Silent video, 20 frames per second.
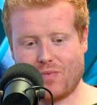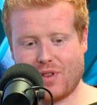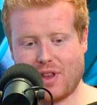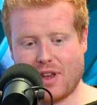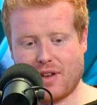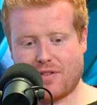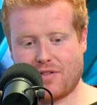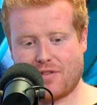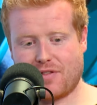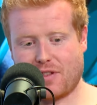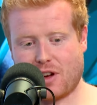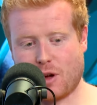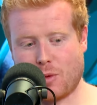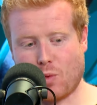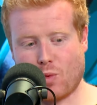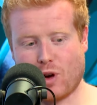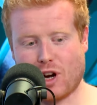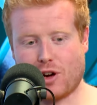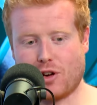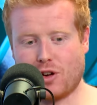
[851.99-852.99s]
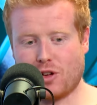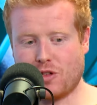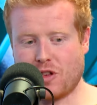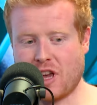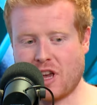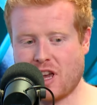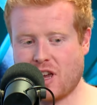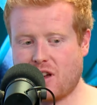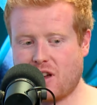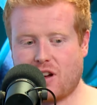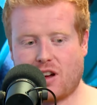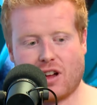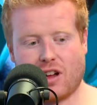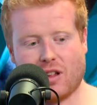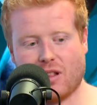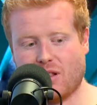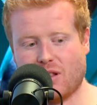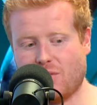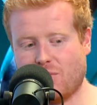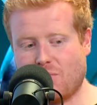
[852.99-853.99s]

If I'm at work all day, I'll